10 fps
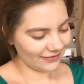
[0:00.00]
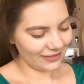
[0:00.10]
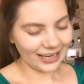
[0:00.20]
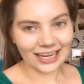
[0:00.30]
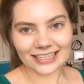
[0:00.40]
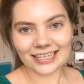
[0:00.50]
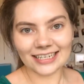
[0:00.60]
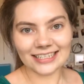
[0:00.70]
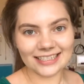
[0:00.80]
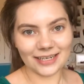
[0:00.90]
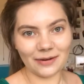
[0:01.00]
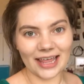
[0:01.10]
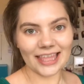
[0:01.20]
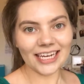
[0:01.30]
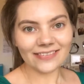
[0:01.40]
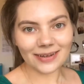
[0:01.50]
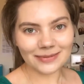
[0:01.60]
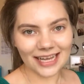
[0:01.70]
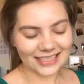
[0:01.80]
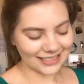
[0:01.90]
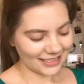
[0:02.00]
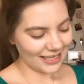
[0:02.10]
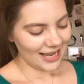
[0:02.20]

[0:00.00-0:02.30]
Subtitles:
I'm really excited to see what I think of LipSense,